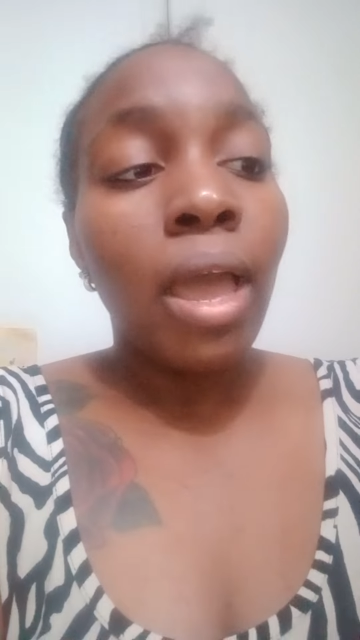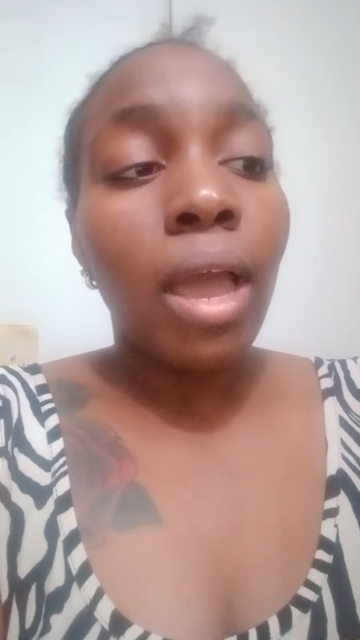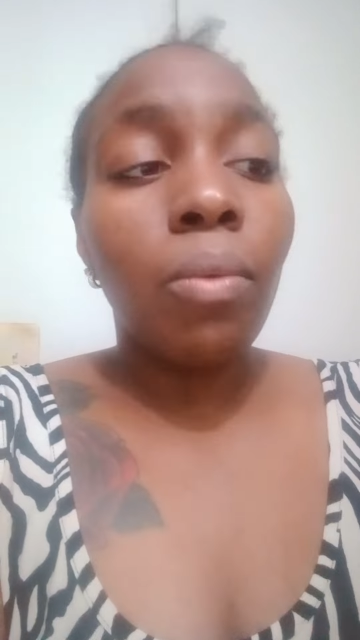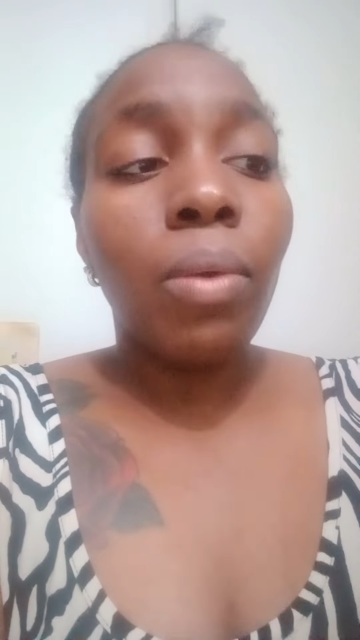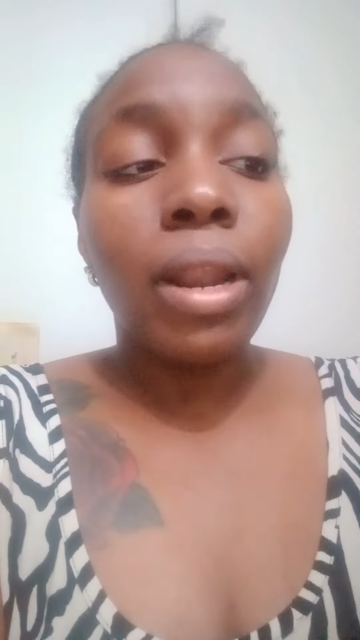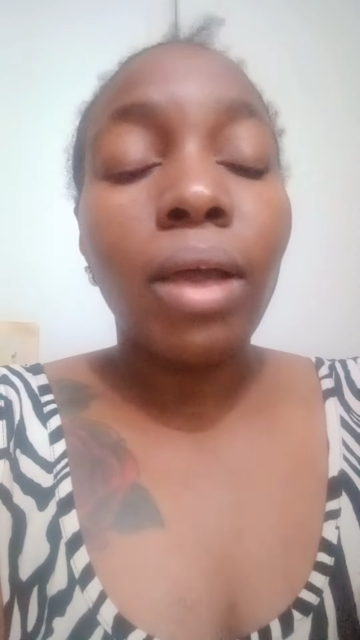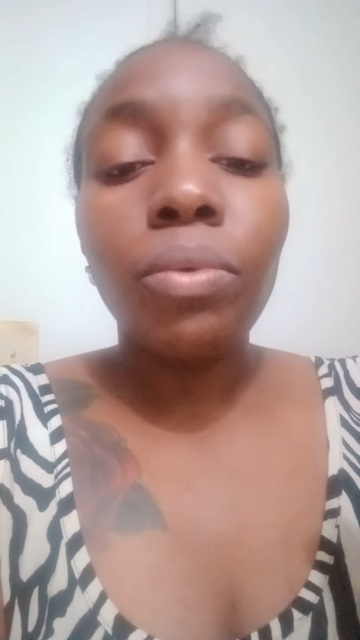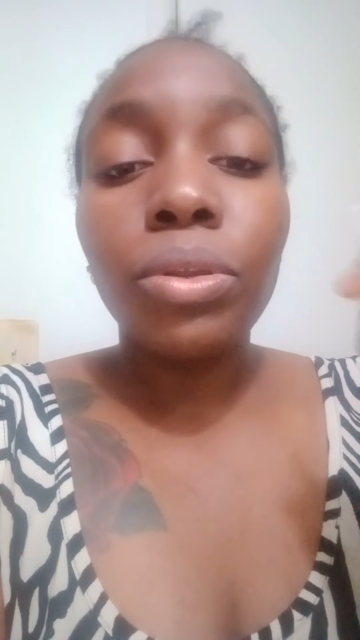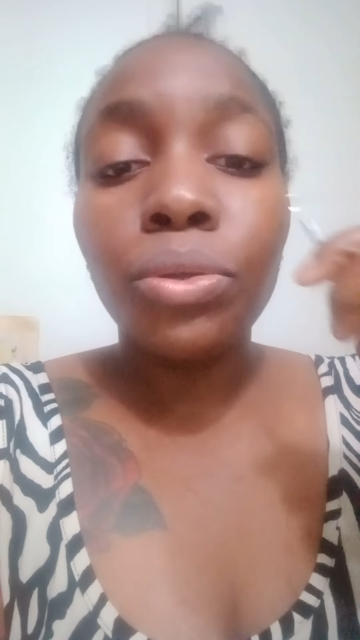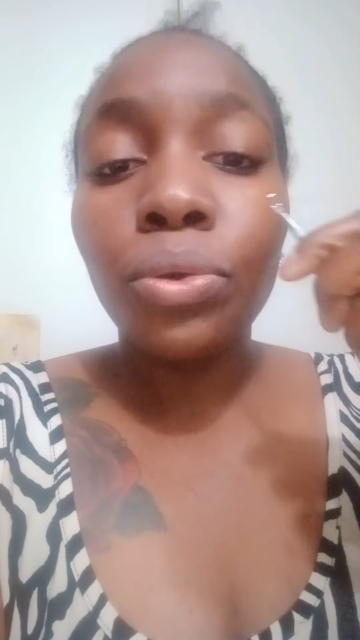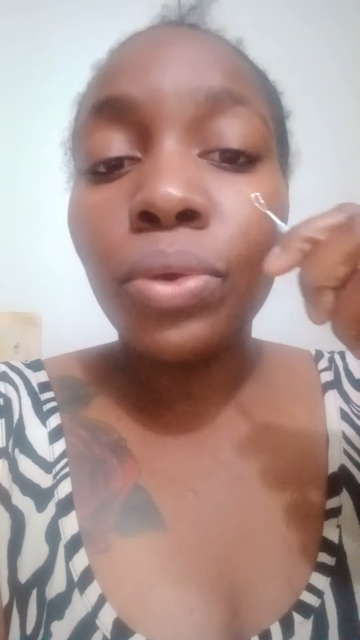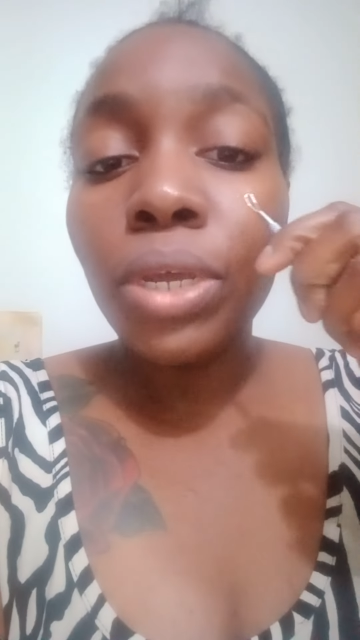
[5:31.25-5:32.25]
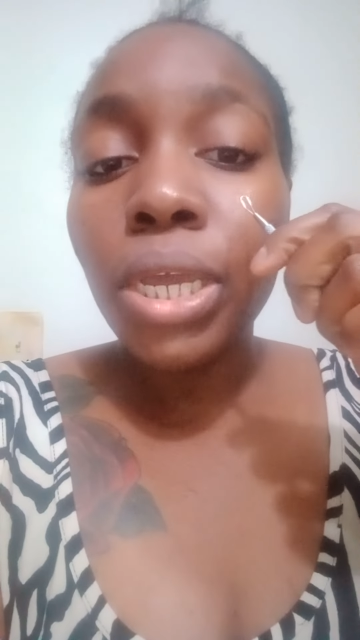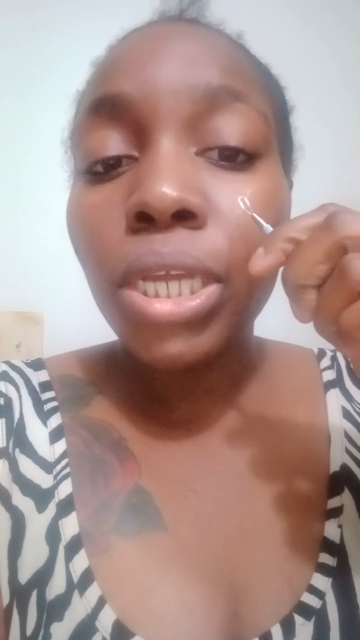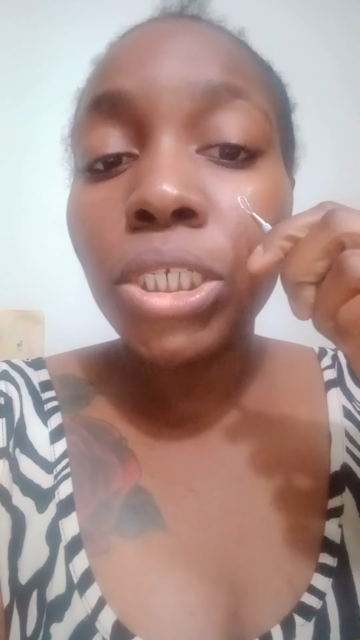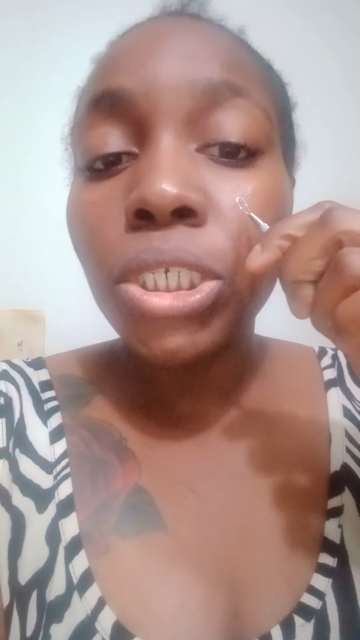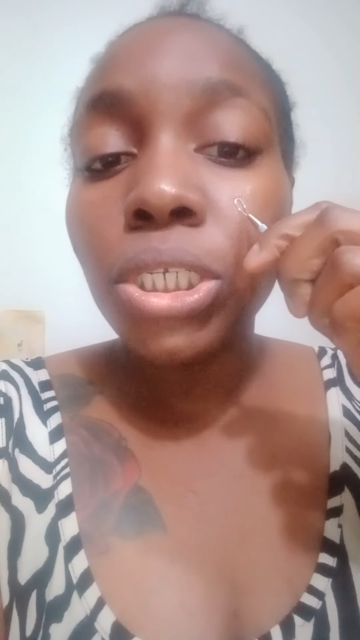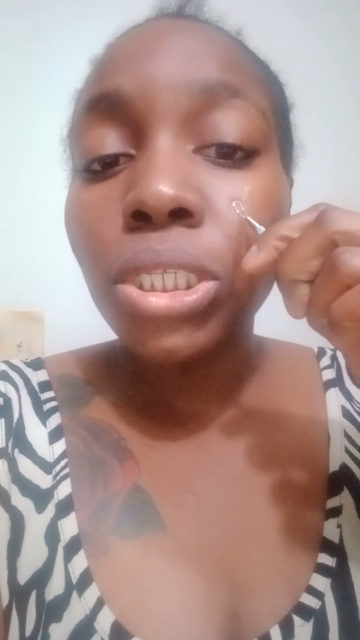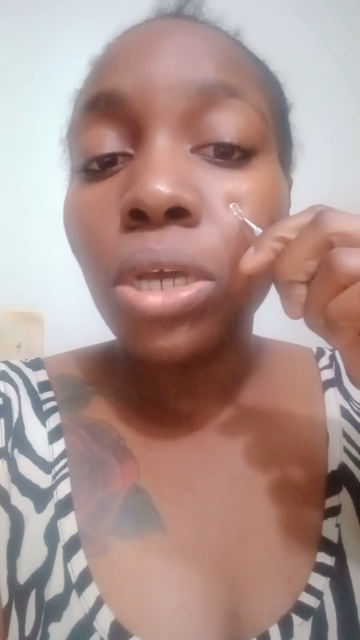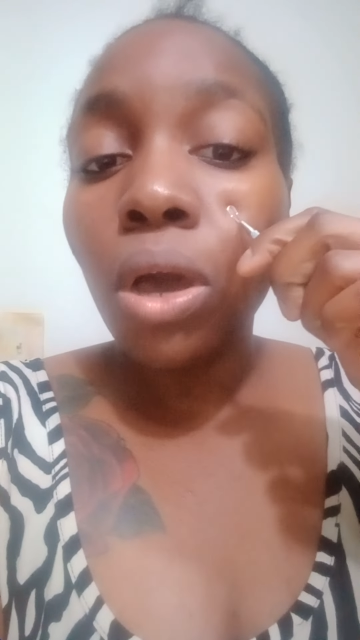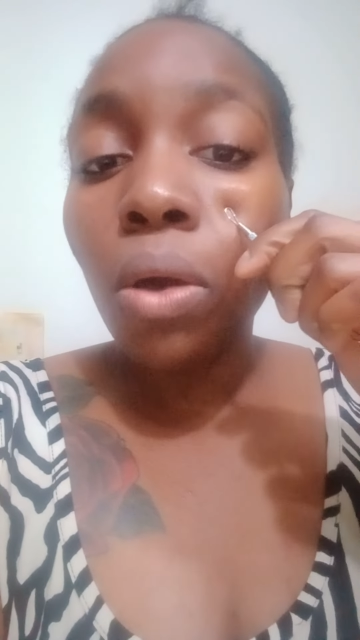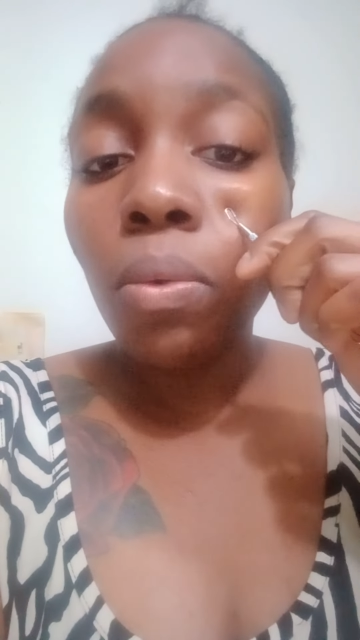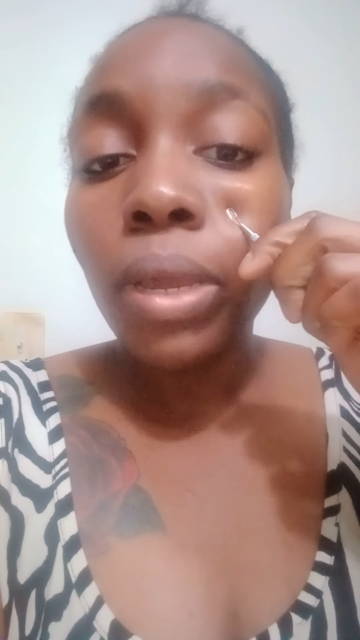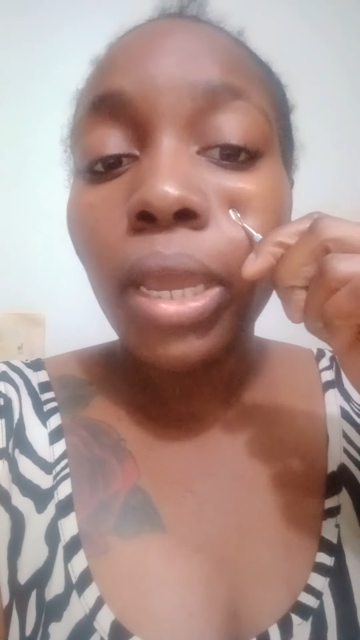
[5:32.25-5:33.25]
And what I would do is just
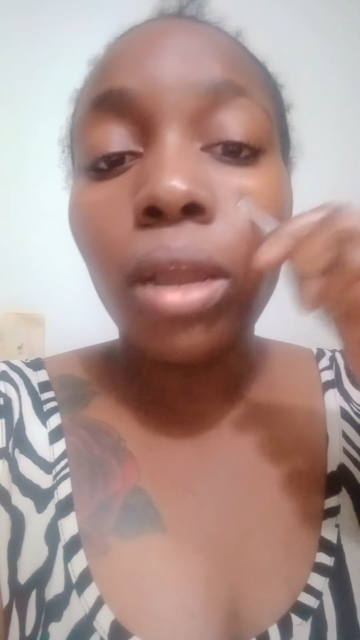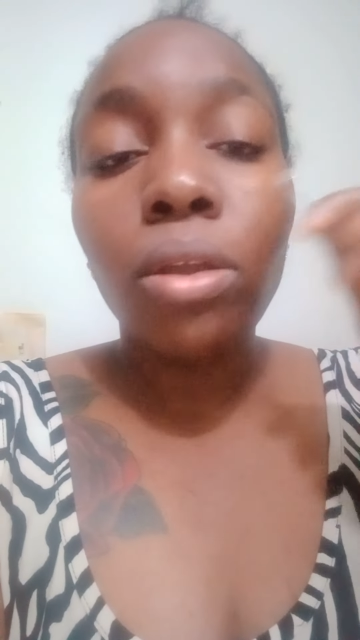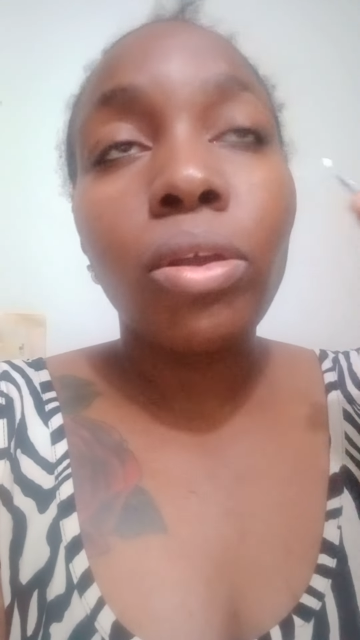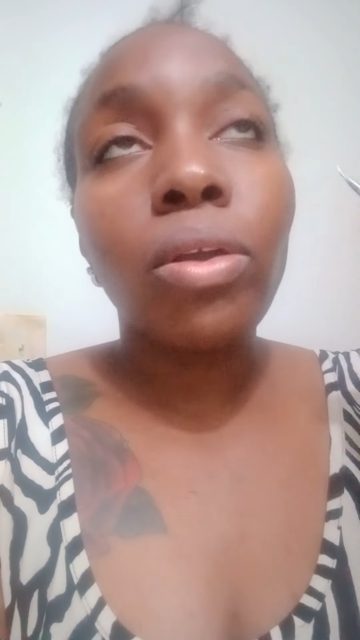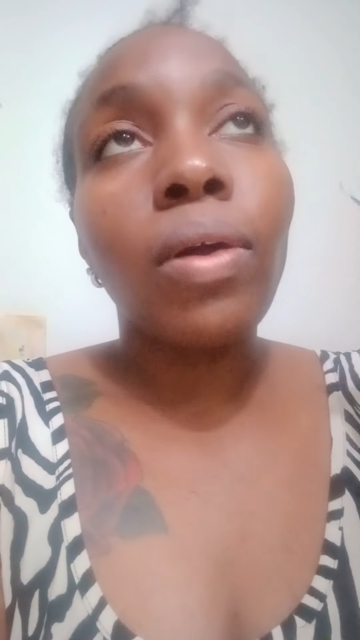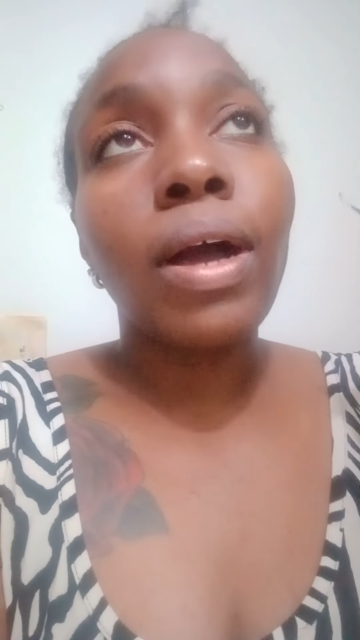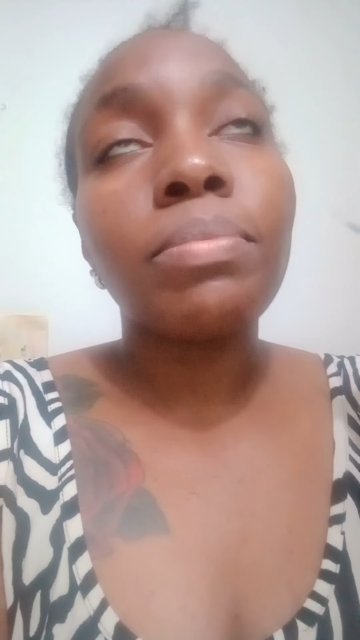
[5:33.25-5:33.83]
go in, girl.